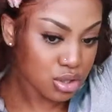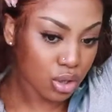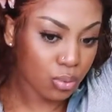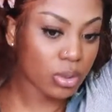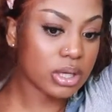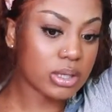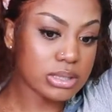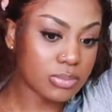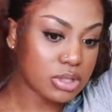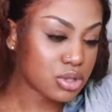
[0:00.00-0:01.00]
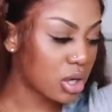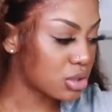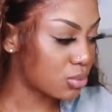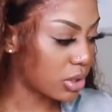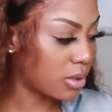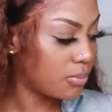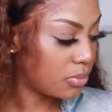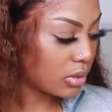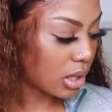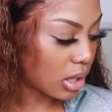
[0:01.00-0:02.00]
to do the same look,
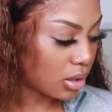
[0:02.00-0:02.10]
make sure you